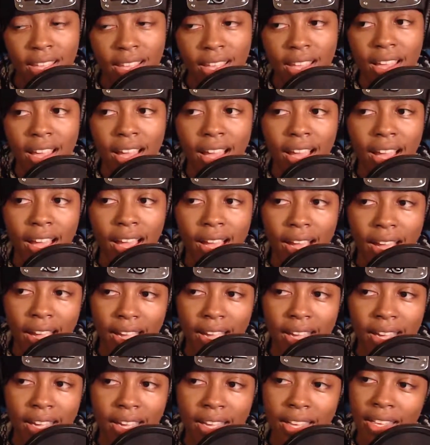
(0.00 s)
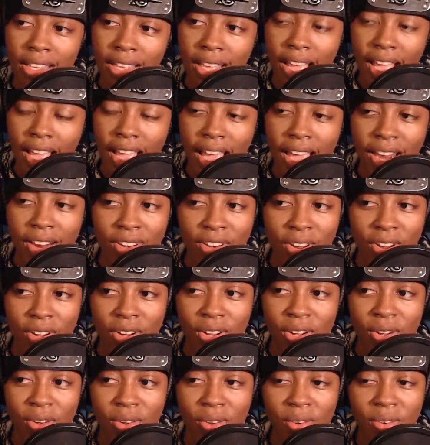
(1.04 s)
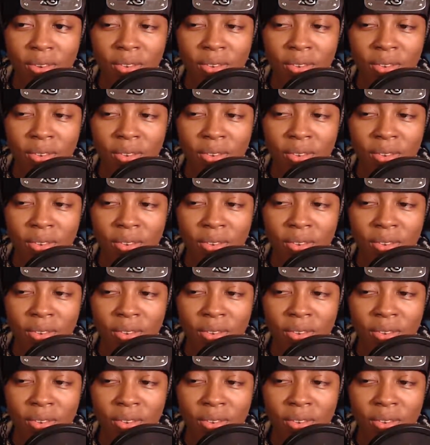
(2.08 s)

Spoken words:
I don't know,